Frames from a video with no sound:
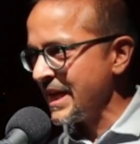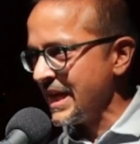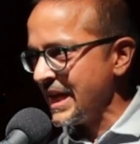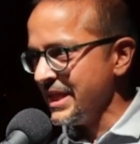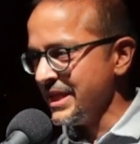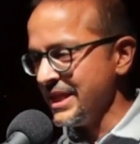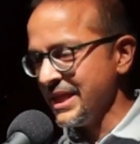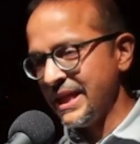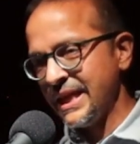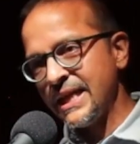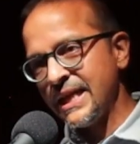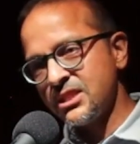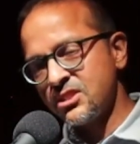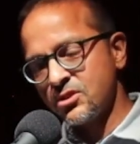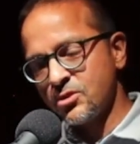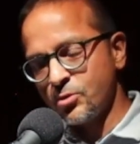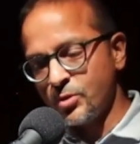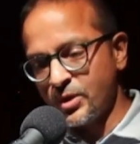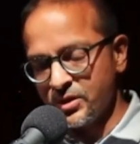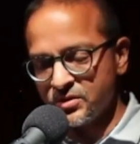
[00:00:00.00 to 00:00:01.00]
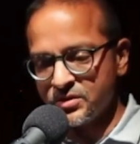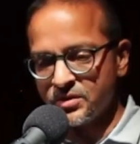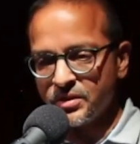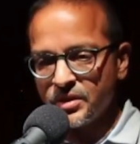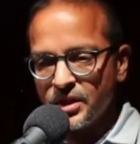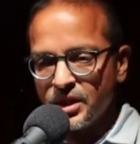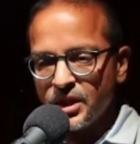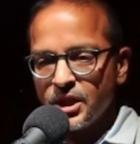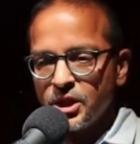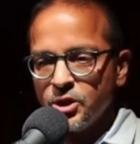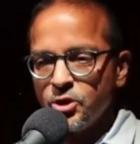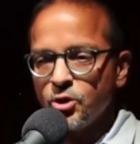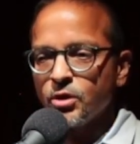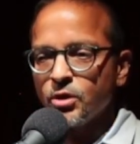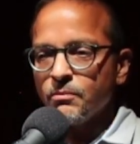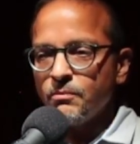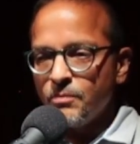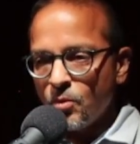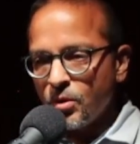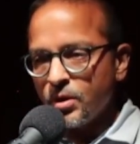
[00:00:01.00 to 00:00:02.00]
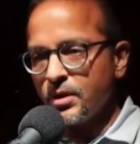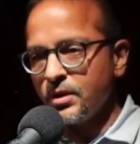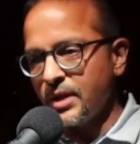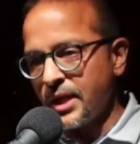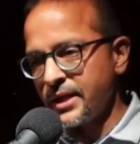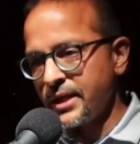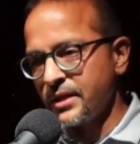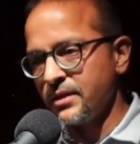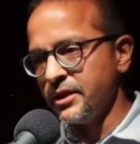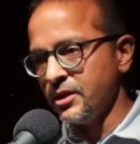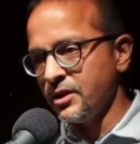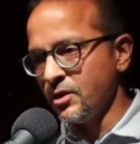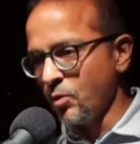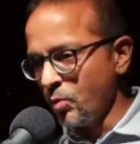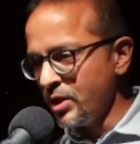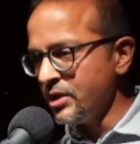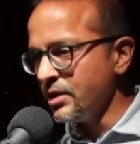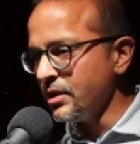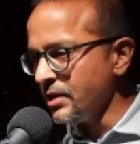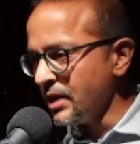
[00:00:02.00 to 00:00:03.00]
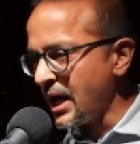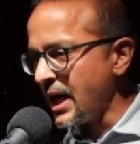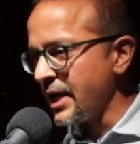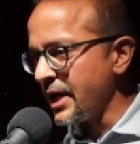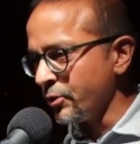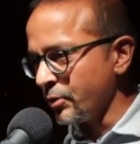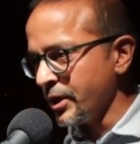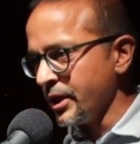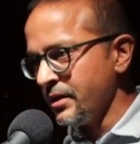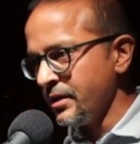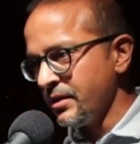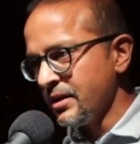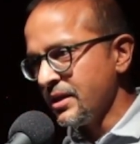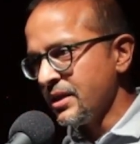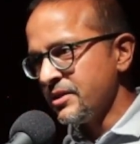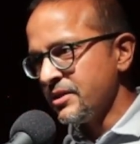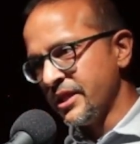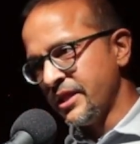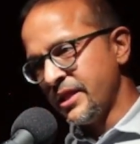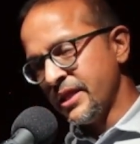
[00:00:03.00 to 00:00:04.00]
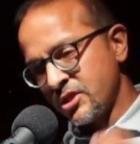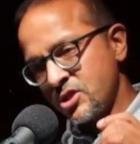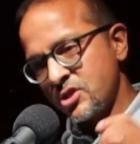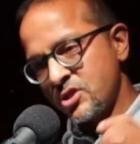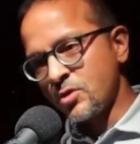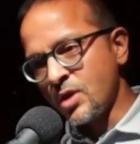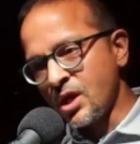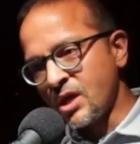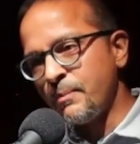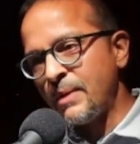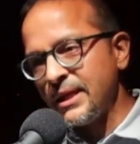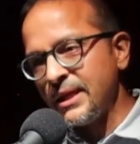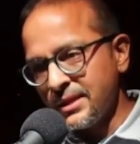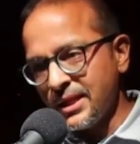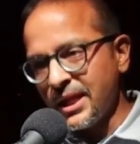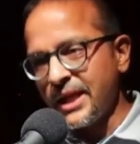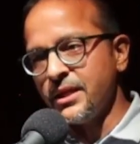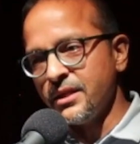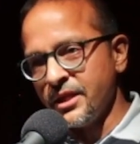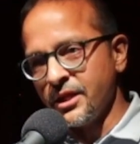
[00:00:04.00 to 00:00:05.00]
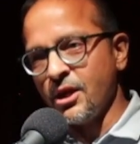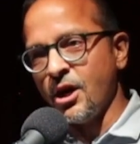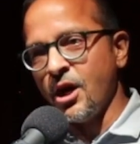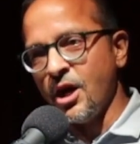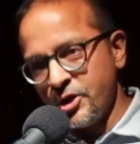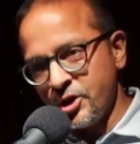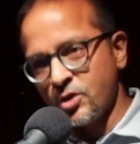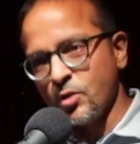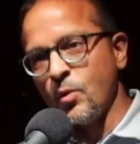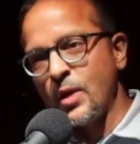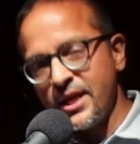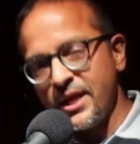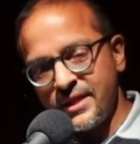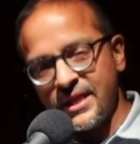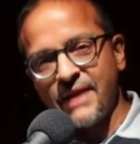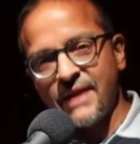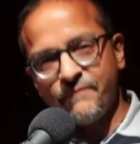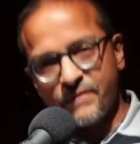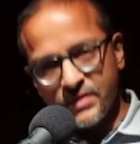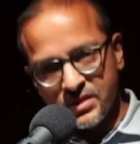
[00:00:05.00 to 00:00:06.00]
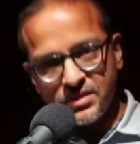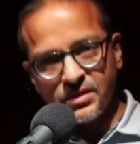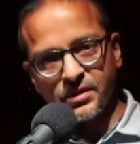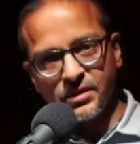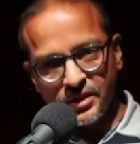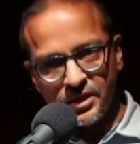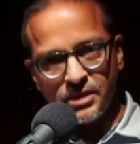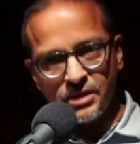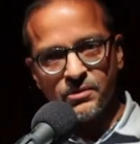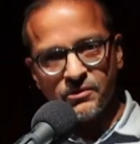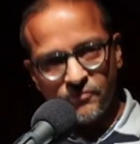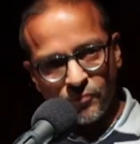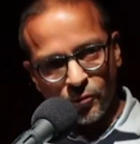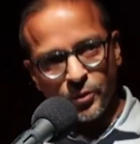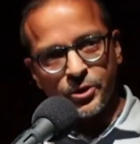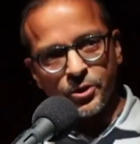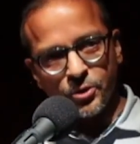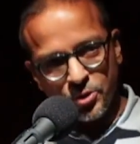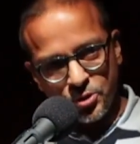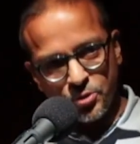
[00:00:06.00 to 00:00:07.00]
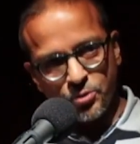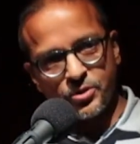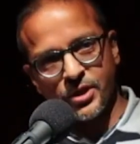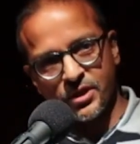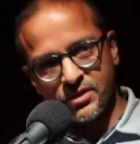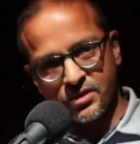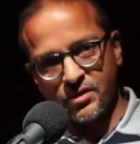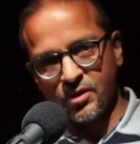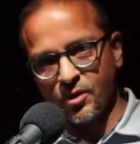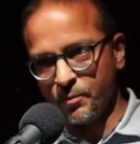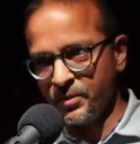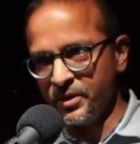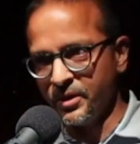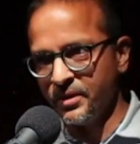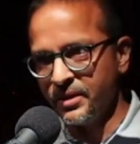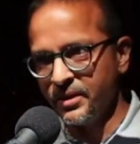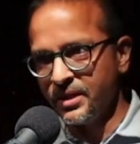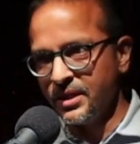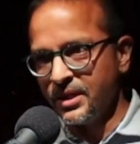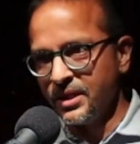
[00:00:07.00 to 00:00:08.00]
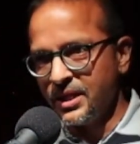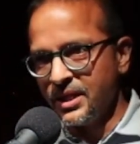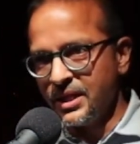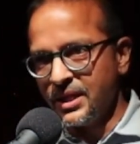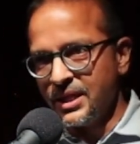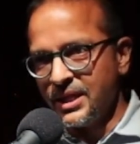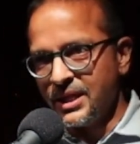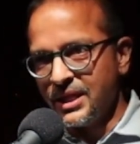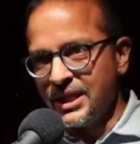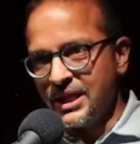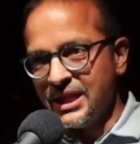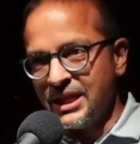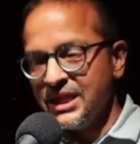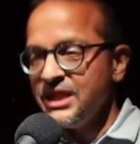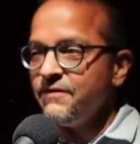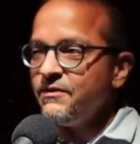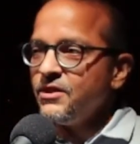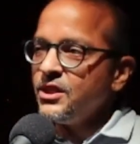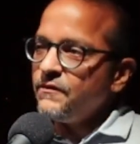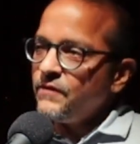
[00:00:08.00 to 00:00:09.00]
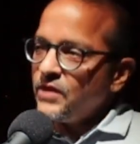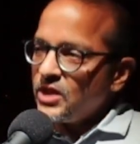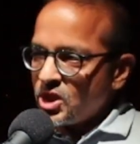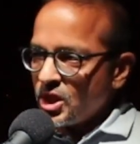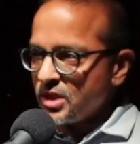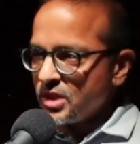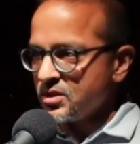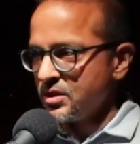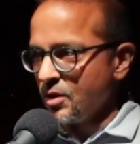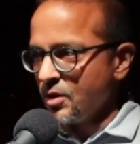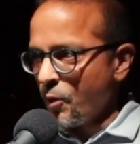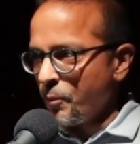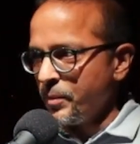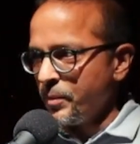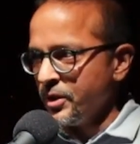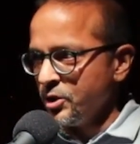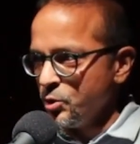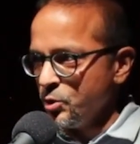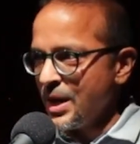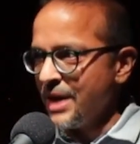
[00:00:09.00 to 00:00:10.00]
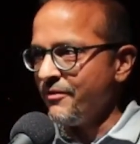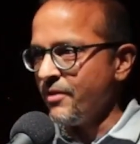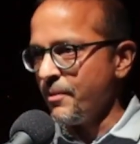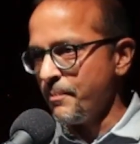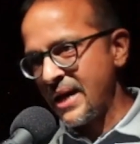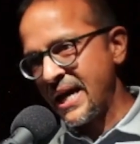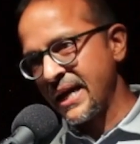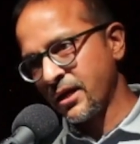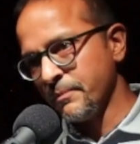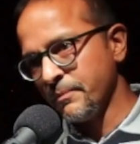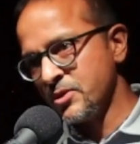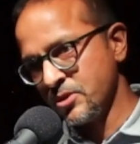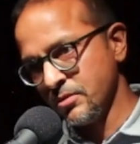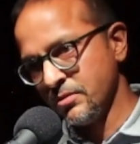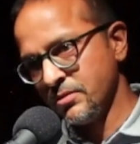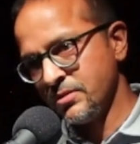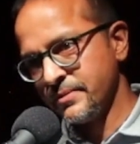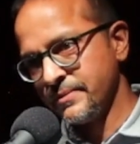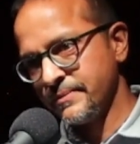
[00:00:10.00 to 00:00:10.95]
And the answer was, you're more likely to win the lottery than get struck by lightning on your way to that facility before your chute doesn't open. And even if it doesn't open, you have a backup chute.